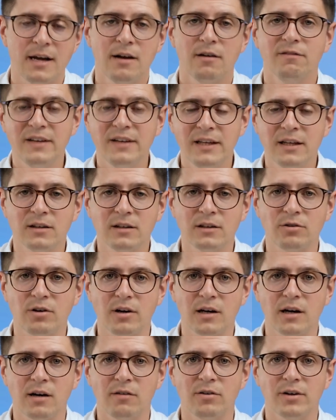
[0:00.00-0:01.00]
vehicle
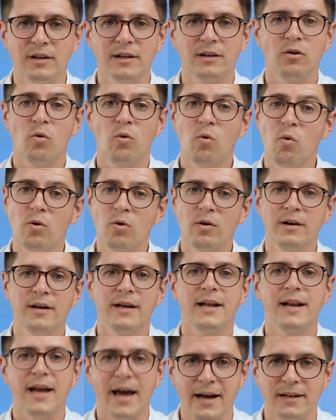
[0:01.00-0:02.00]
recovery, or
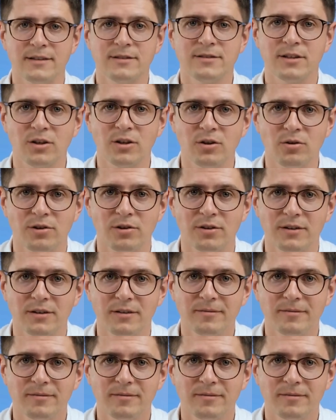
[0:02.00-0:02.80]
enhanced security.